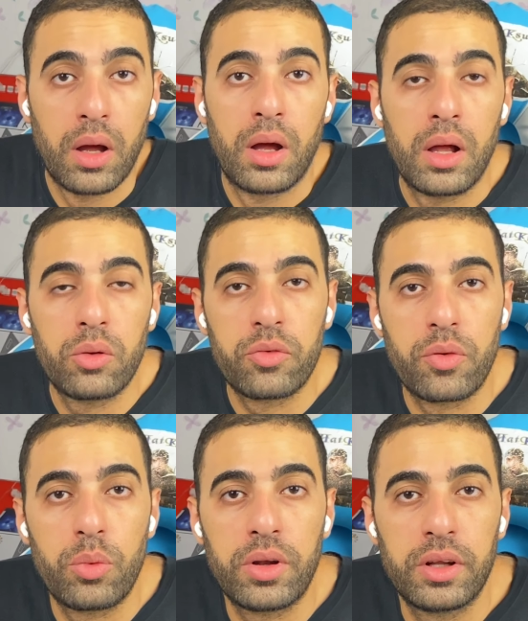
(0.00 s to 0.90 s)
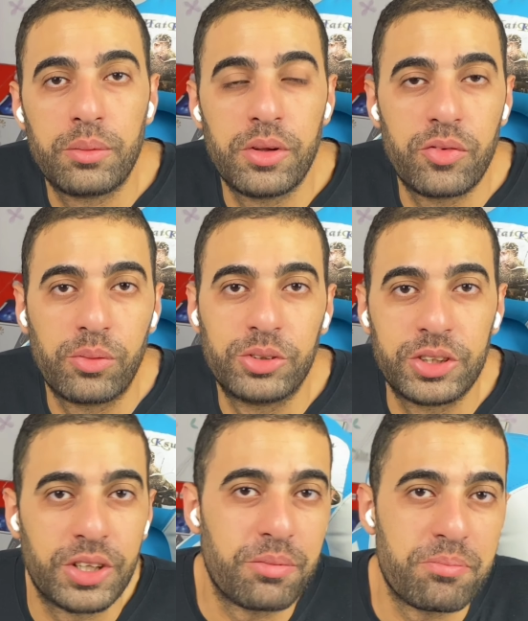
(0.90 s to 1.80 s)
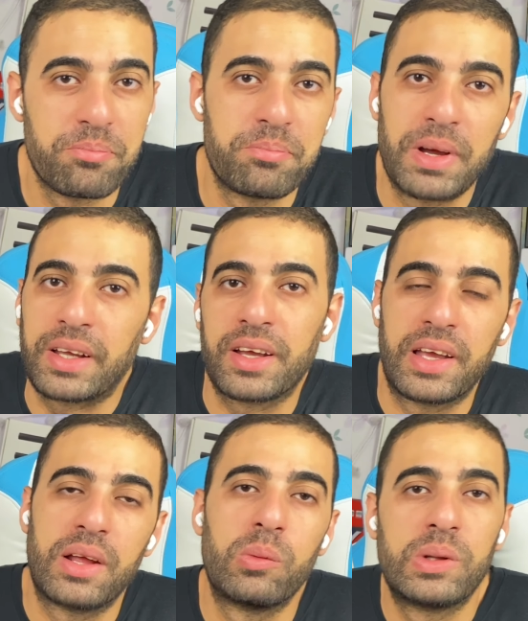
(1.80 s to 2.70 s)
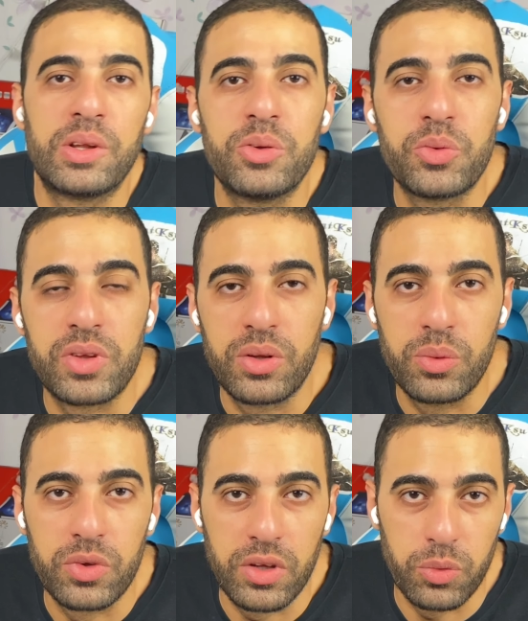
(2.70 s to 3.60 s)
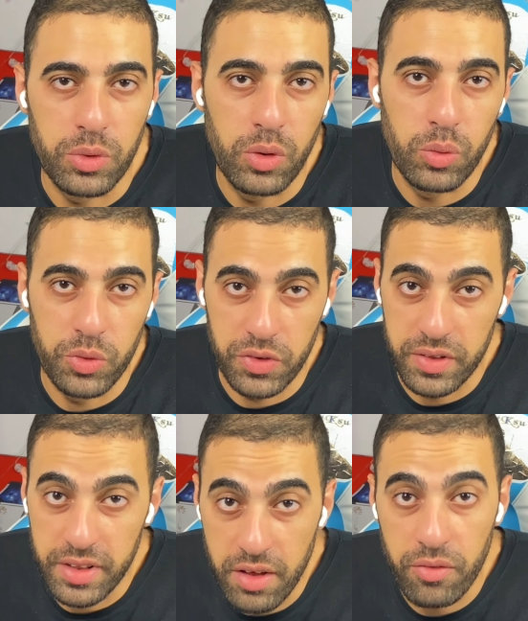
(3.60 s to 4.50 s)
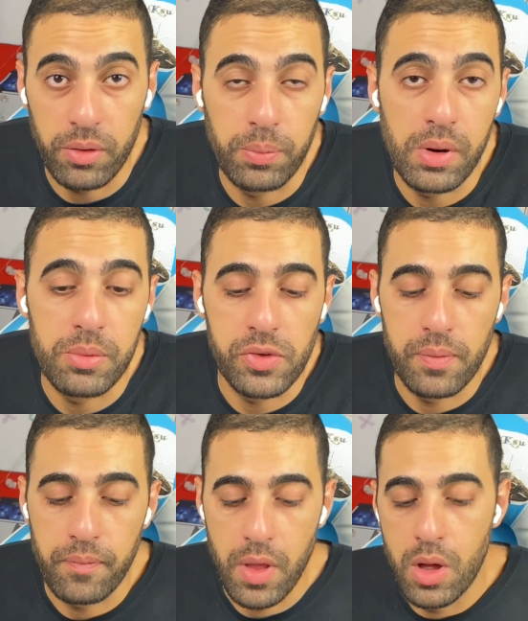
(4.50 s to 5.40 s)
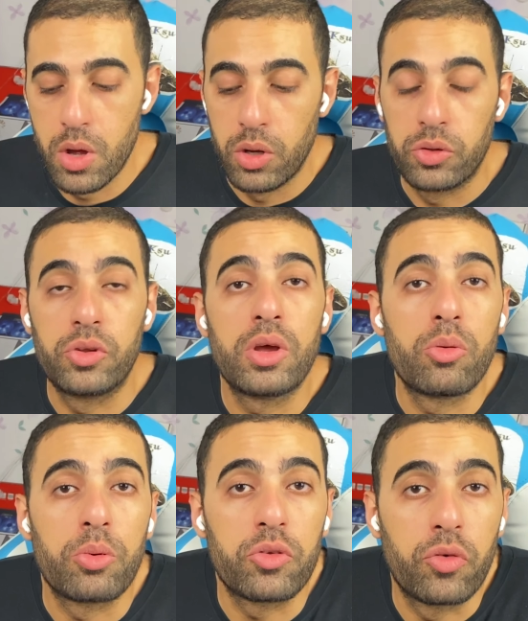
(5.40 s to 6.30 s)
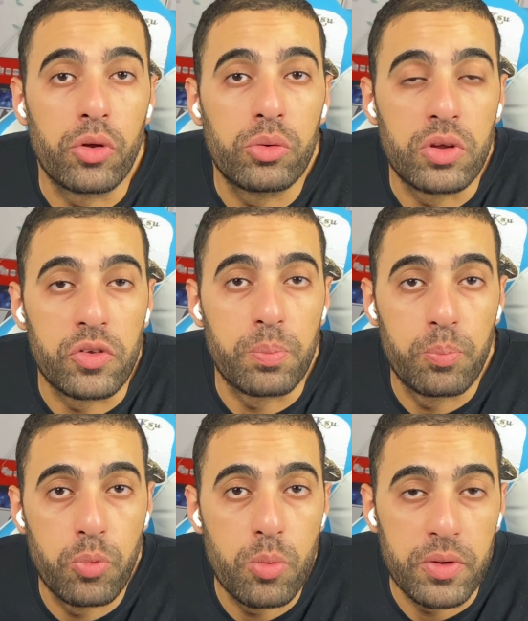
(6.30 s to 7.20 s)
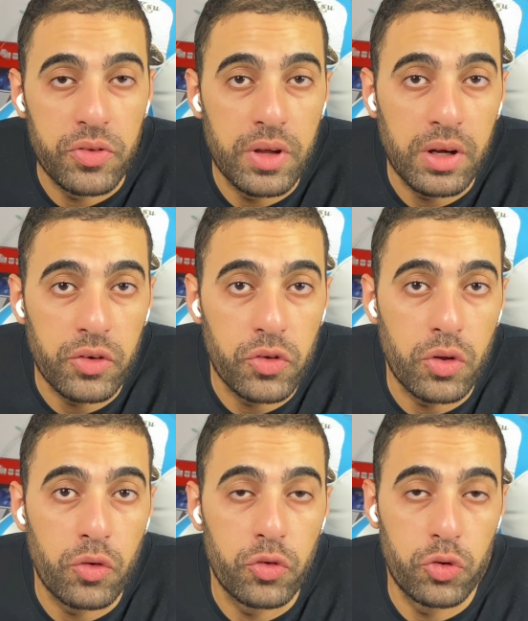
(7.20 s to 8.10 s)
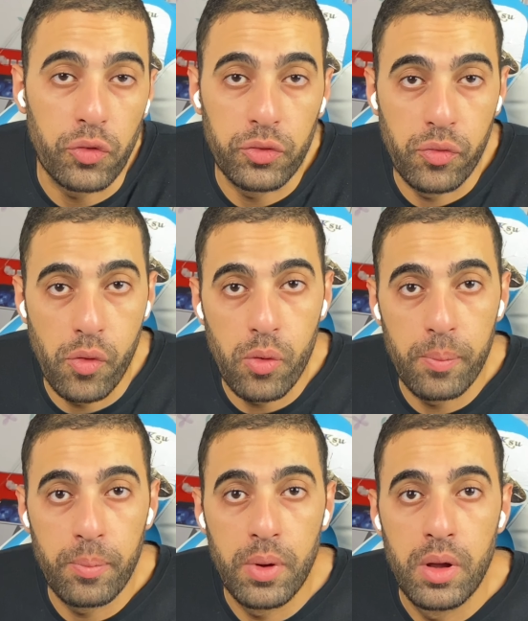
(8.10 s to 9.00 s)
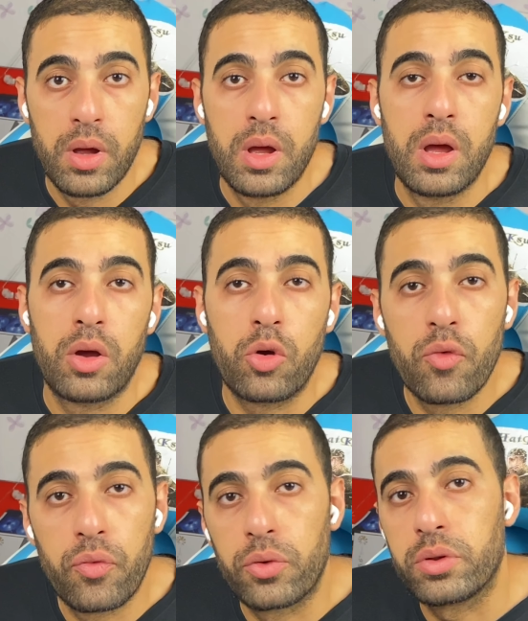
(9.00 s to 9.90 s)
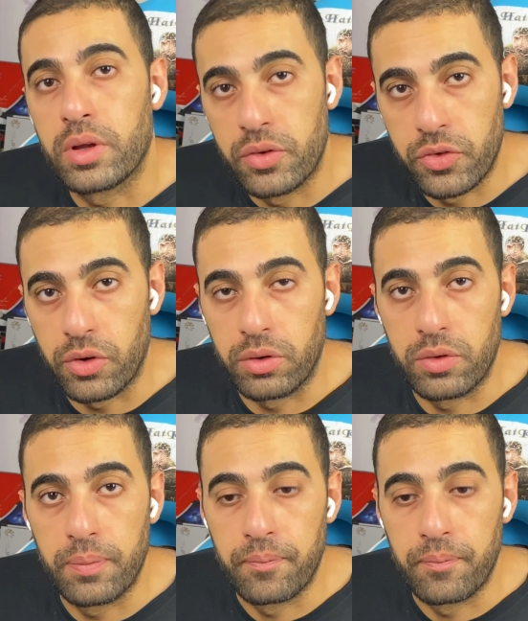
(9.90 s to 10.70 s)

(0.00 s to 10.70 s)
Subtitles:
Hello everyone, Hatem from Objection, back again with the news as we always never promised. Today we brought for you this Puma sneakers soft foam comfort insert.